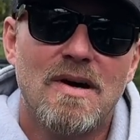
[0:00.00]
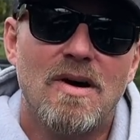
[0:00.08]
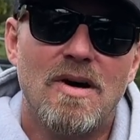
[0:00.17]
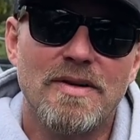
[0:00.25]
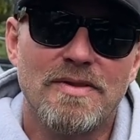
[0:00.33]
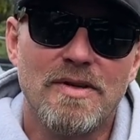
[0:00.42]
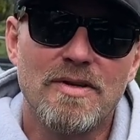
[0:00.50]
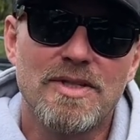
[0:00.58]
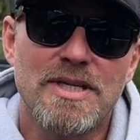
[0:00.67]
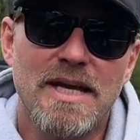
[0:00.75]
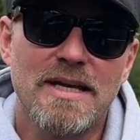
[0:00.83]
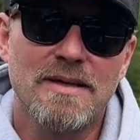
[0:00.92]
on
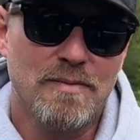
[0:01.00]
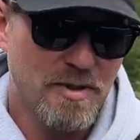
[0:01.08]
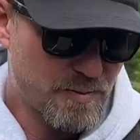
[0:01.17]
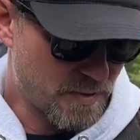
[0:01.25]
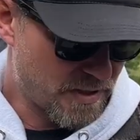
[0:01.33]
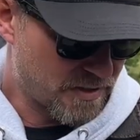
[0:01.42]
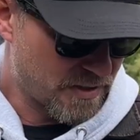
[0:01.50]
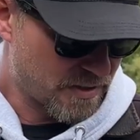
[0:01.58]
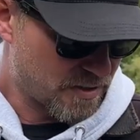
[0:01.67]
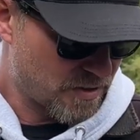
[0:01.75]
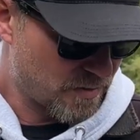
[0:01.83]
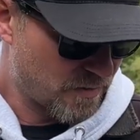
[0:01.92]
Thursday, which brings
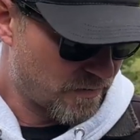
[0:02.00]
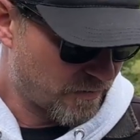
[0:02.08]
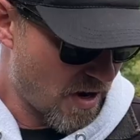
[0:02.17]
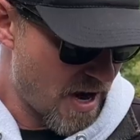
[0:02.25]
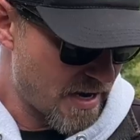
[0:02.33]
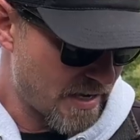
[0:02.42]
us to Friday